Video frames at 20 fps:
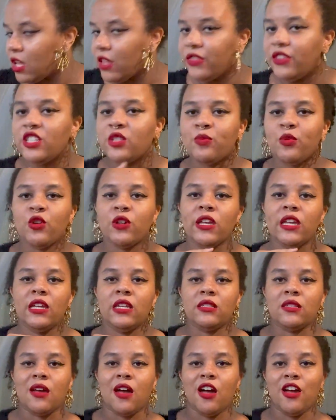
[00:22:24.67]
This book
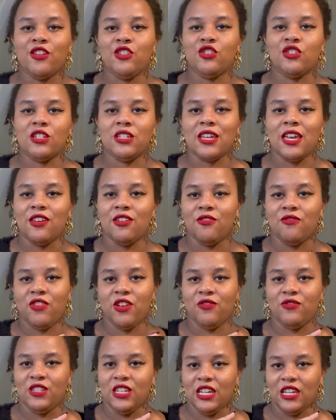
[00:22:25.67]
is
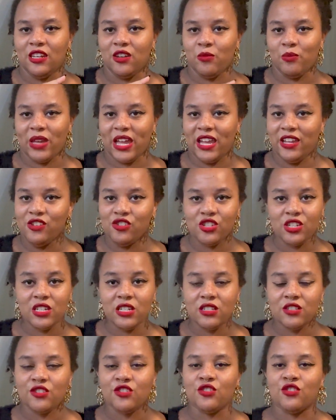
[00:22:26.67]
115
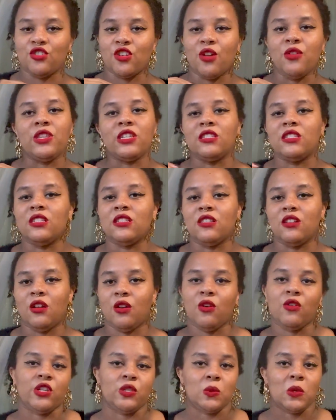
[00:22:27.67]
pages, so this is the
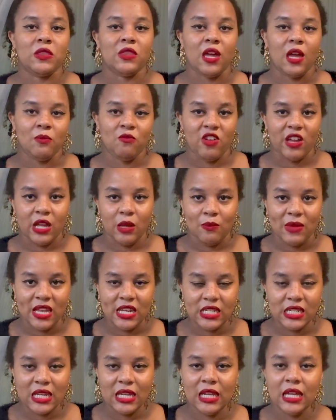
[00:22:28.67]
longest one that I'm
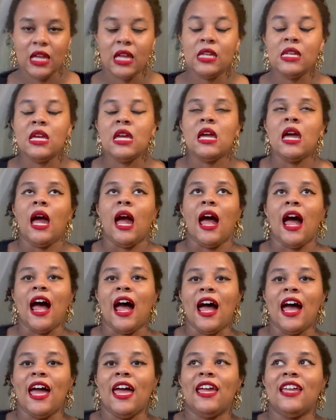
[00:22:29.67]
recommending.
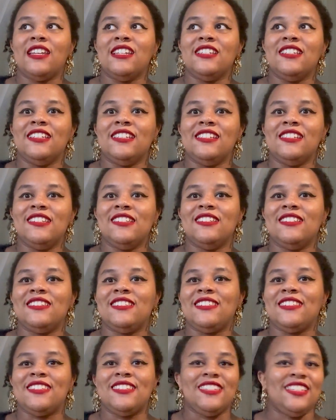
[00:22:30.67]
And
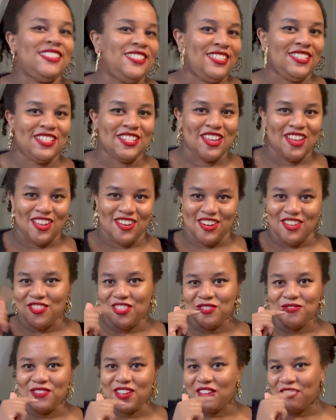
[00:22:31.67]
this is
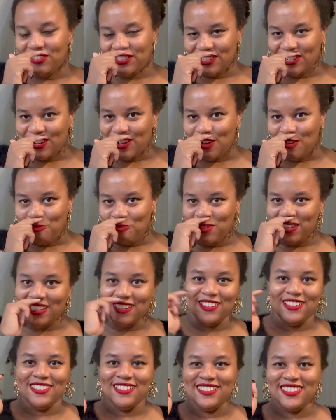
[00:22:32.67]
another five star
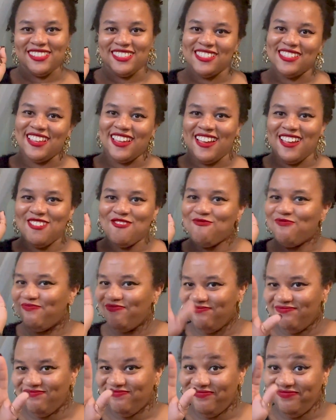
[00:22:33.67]
because
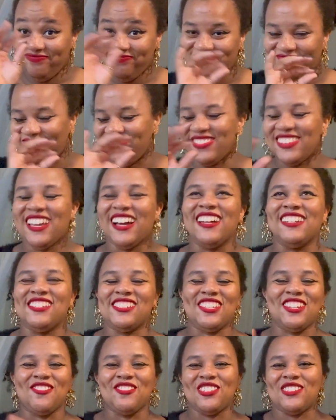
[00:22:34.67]
mm, I
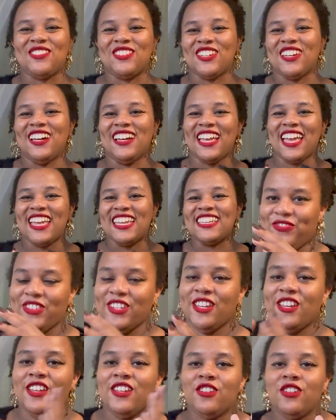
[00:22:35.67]
just love this book. Okay,
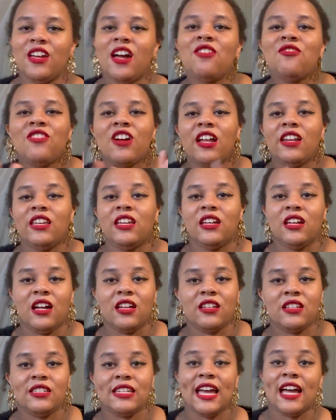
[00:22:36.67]
you have Riley and
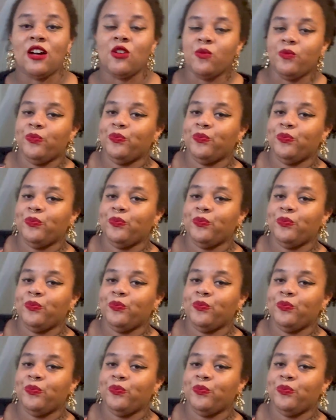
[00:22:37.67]
Gunnar now.